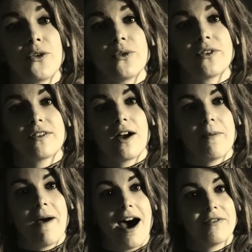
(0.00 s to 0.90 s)

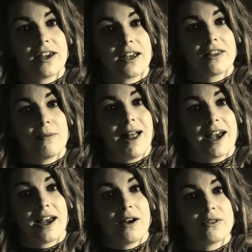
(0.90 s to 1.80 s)
executing their vision.
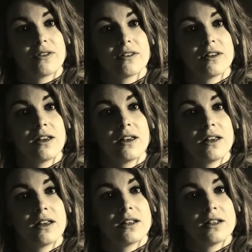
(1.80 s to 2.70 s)
They made sure
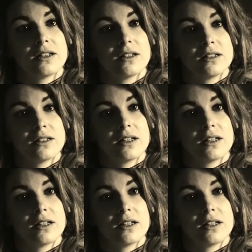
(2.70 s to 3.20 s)
that the actors and